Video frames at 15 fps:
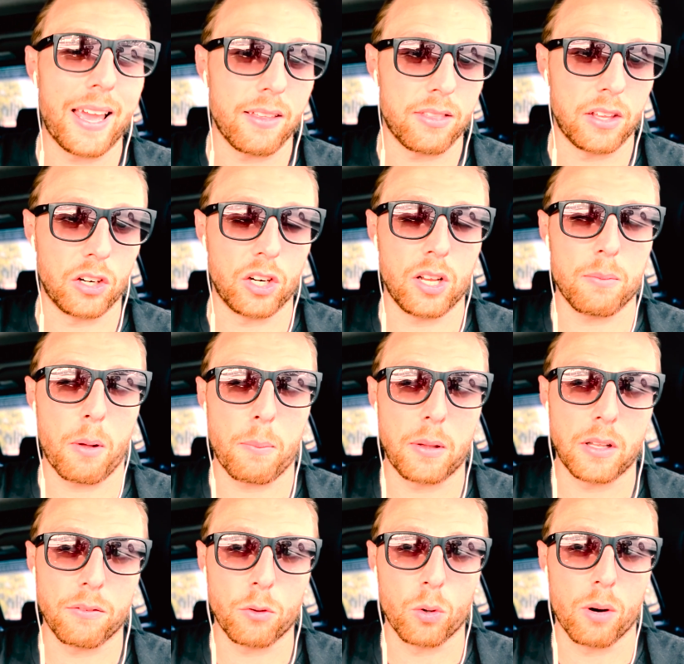Ethereum. I mean,
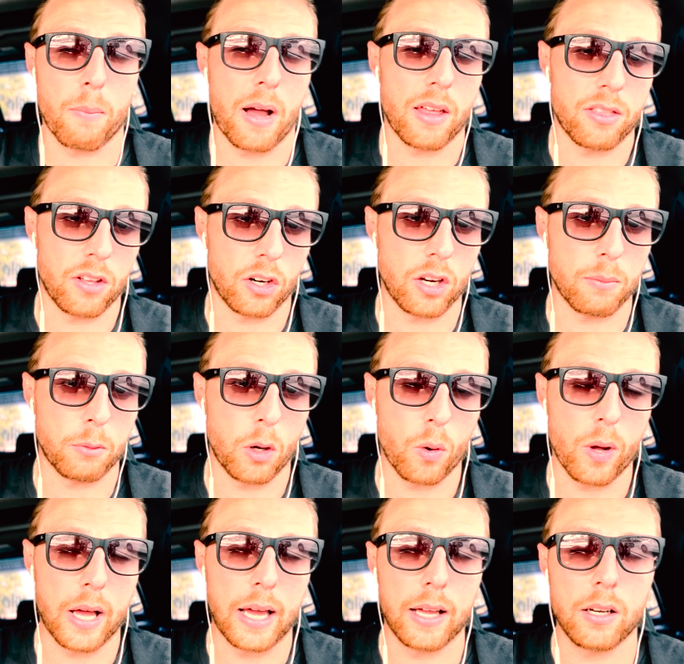if you want to buy Ethereum, go
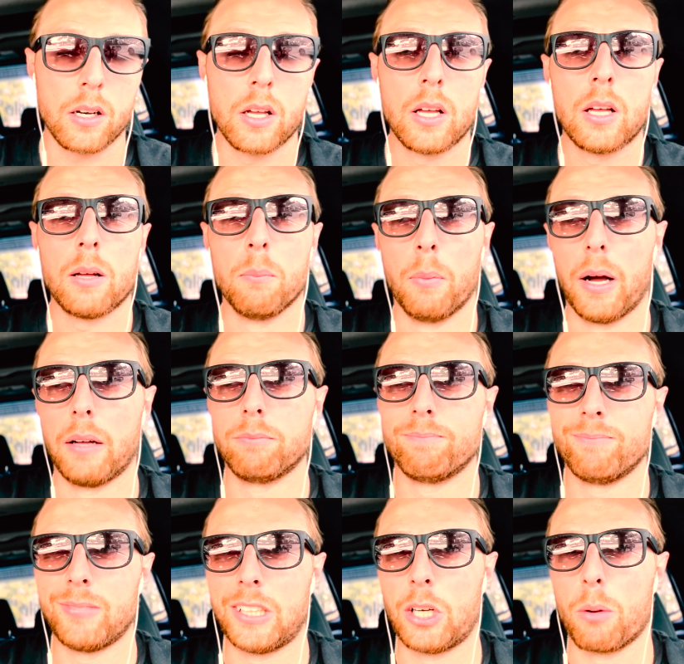ahead. But,
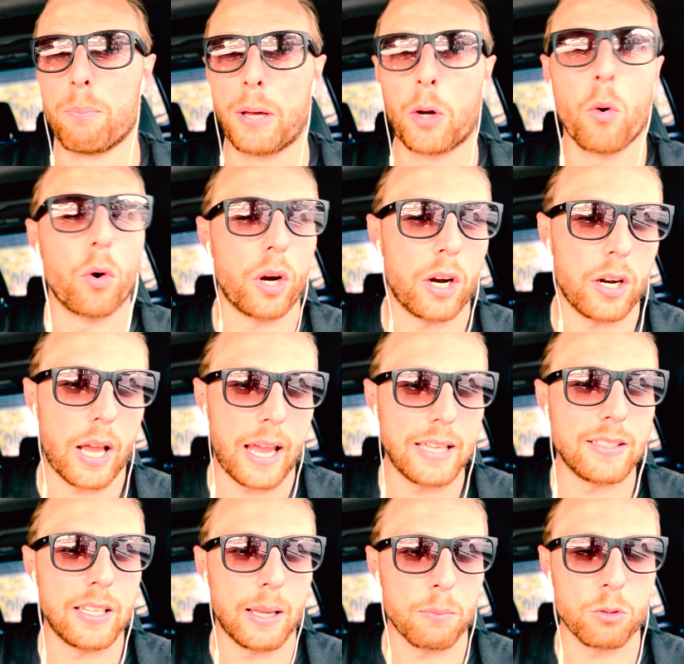Bitcoin
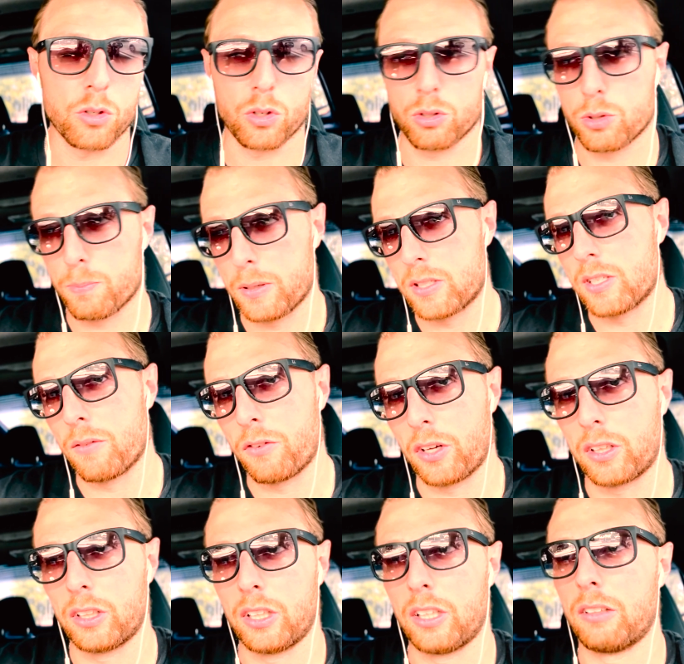ATMs are
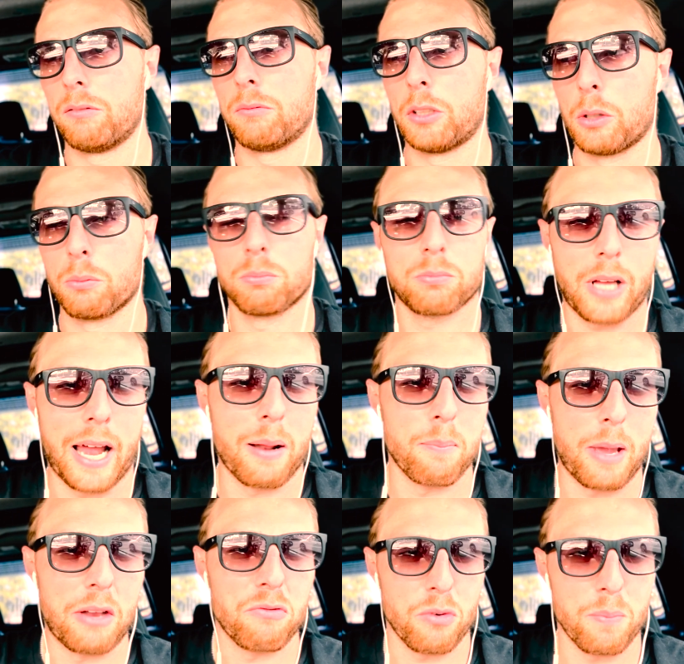specifically, kind of
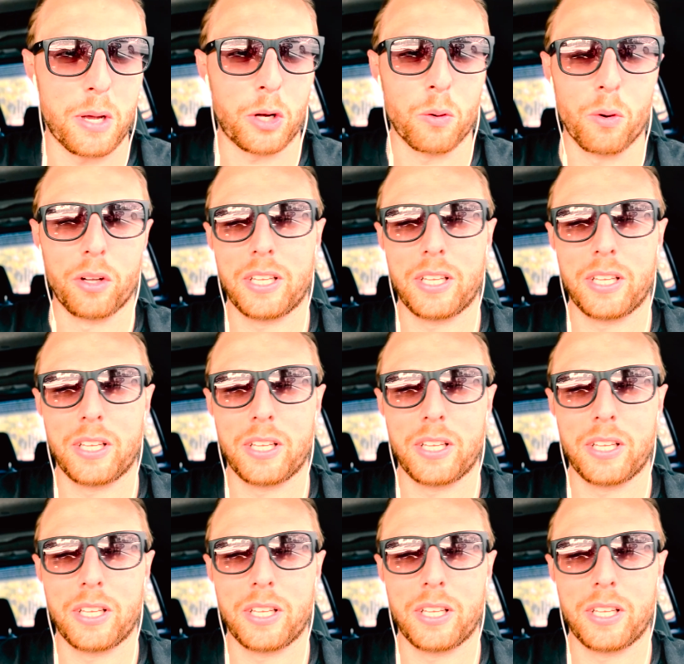made for Bitcoin.